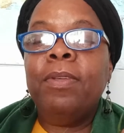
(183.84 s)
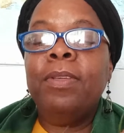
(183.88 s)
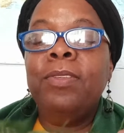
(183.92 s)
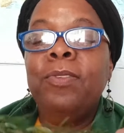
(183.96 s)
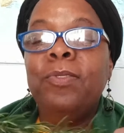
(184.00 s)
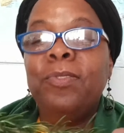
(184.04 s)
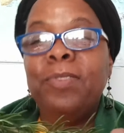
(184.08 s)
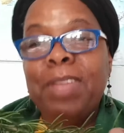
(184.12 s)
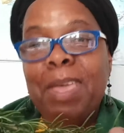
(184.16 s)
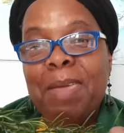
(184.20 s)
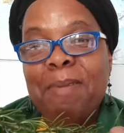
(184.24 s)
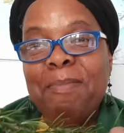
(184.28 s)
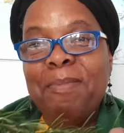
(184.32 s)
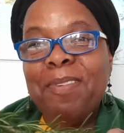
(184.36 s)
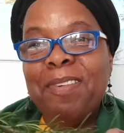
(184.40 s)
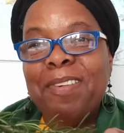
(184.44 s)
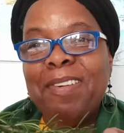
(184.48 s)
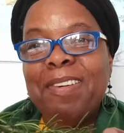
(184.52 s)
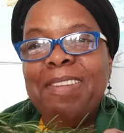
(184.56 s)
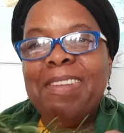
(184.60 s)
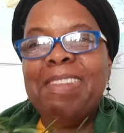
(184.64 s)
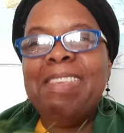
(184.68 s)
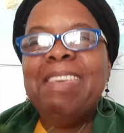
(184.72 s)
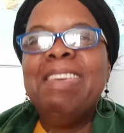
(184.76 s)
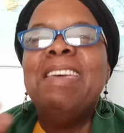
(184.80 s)
in your
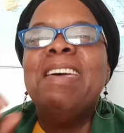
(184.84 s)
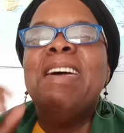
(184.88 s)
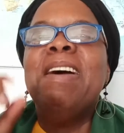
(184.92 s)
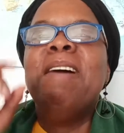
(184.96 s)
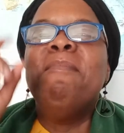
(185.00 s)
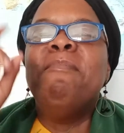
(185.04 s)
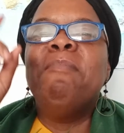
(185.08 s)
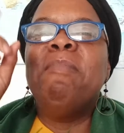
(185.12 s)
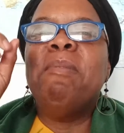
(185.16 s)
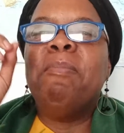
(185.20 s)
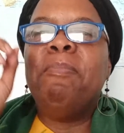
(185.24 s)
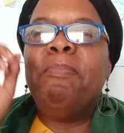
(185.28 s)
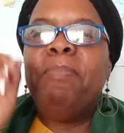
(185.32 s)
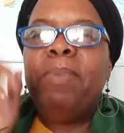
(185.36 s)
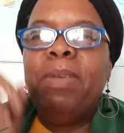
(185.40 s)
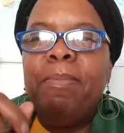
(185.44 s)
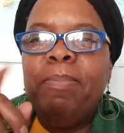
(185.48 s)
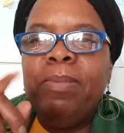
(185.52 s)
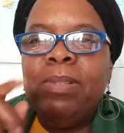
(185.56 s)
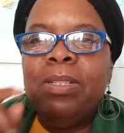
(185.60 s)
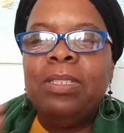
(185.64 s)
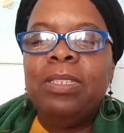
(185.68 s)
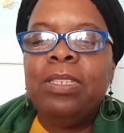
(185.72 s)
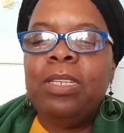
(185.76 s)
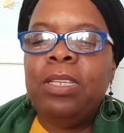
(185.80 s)
neighborhood, but
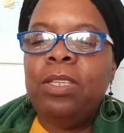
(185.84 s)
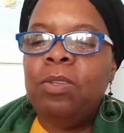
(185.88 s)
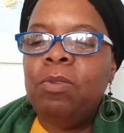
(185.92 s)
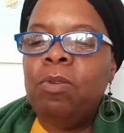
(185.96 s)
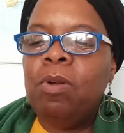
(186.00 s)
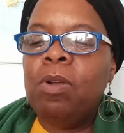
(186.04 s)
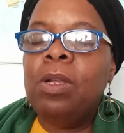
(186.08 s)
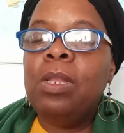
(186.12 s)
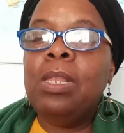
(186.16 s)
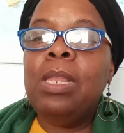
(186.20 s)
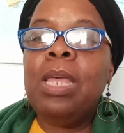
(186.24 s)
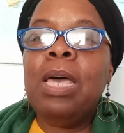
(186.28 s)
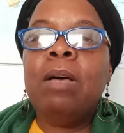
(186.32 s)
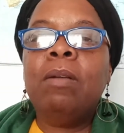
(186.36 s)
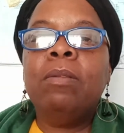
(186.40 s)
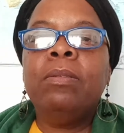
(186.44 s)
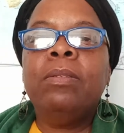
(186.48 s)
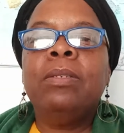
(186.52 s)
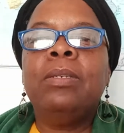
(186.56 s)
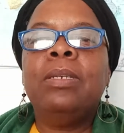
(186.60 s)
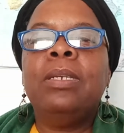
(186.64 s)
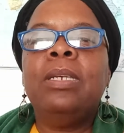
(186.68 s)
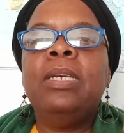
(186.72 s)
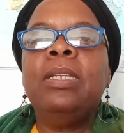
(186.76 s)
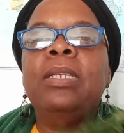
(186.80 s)
biblically, you are allowed
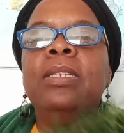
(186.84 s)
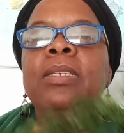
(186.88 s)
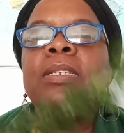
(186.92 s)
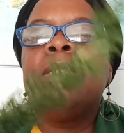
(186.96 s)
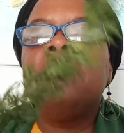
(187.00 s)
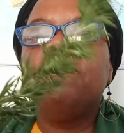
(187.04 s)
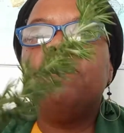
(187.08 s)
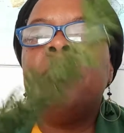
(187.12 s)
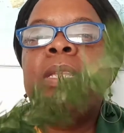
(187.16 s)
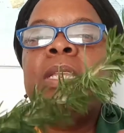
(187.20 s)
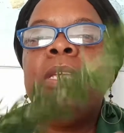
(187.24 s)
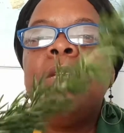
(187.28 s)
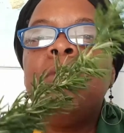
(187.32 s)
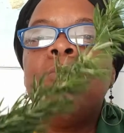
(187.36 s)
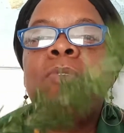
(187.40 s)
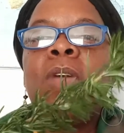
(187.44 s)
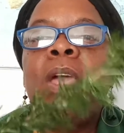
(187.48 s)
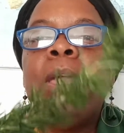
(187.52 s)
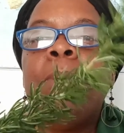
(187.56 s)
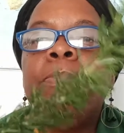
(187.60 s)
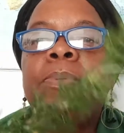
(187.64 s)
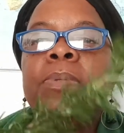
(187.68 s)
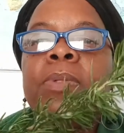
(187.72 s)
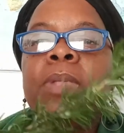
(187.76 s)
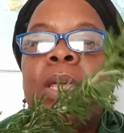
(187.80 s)
to eat as many
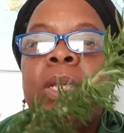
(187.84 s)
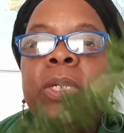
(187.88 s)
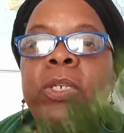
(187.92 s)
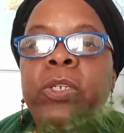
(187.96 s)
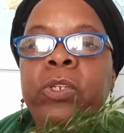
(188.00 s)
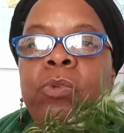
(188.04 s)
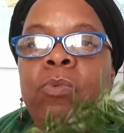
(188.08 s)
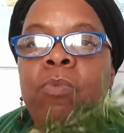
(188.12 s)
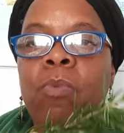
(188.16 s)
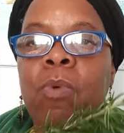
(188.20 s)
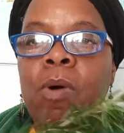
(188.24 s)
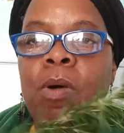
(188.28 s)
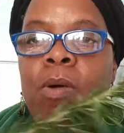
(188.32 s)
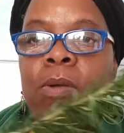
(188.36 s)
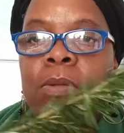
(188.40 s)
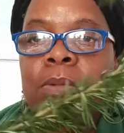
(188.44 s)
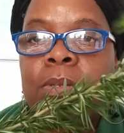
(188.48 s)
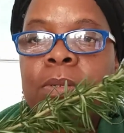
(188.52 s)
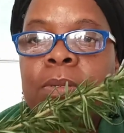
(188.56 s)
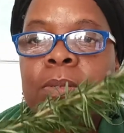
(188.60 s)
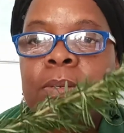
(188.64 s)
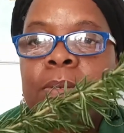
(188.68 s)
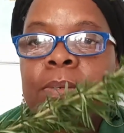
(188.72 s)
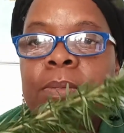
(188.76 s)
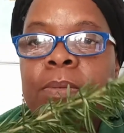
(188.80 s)
grapes as you want,